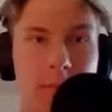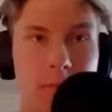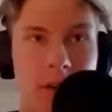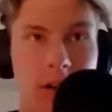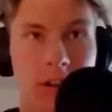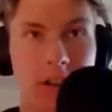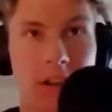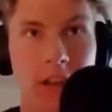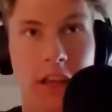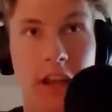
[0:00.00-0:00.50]

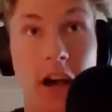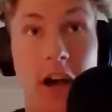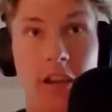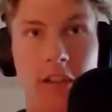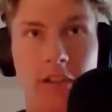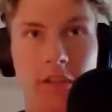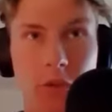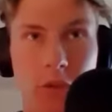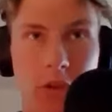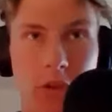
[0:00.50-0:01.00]
Berkeley Haas
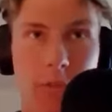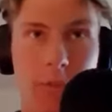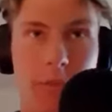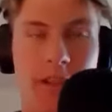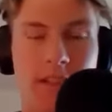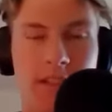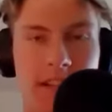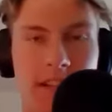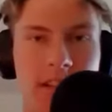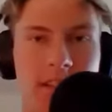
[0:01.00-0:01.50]
School of
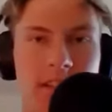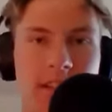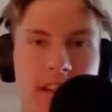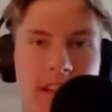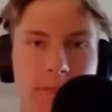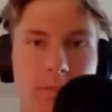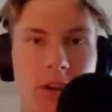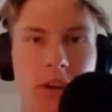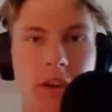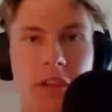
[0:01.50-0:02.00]
Business as
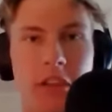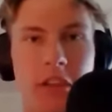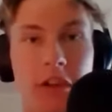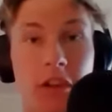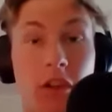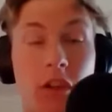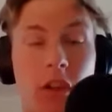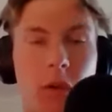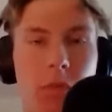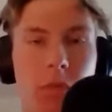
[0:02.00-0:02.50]
part of their
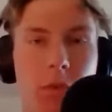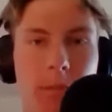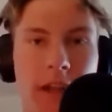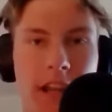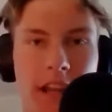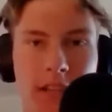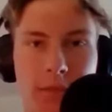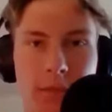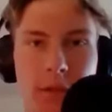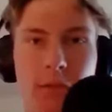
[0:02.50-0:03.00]
global
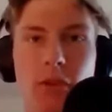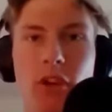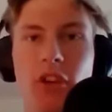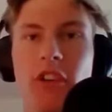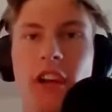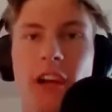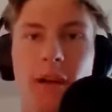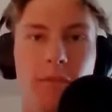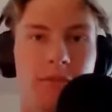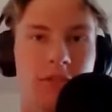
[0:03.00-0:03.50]
management
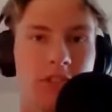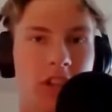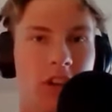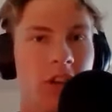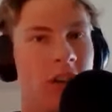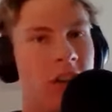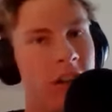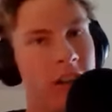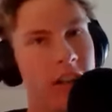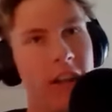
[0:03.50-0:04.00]
program. So
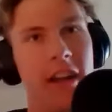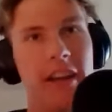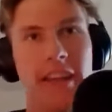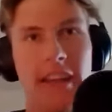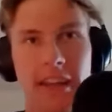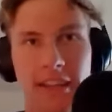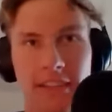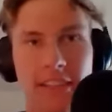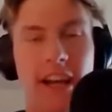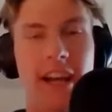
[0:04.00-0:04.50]

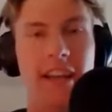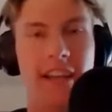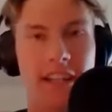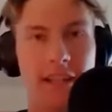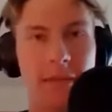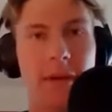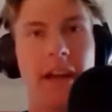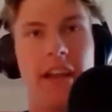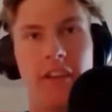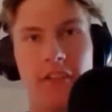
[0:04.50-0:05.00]
again, tying into
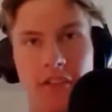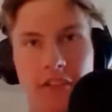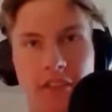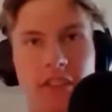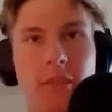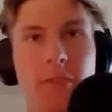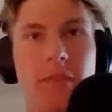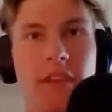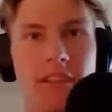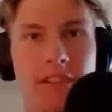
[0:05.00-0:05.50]
my interest
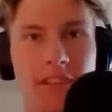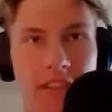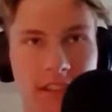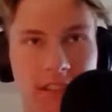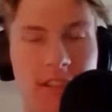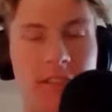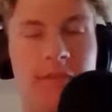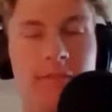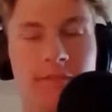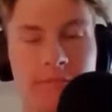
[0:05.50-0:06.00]
in business.